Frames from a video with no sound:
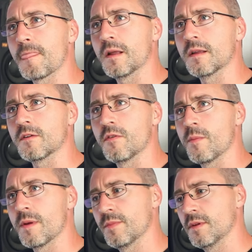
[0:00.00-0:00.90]
And I can
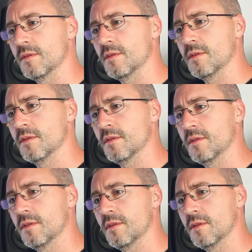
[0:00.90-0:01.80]
remember
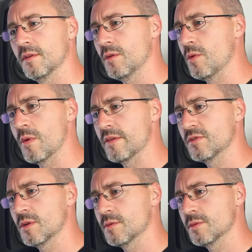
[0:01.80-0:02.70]

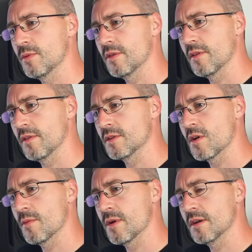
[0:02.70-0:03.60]
whoever I was with at the
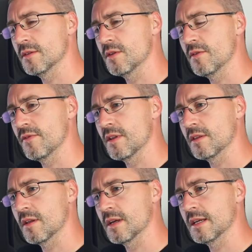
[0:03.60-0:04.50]
time, I sort of
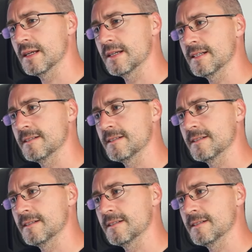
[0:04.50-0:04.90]
felt like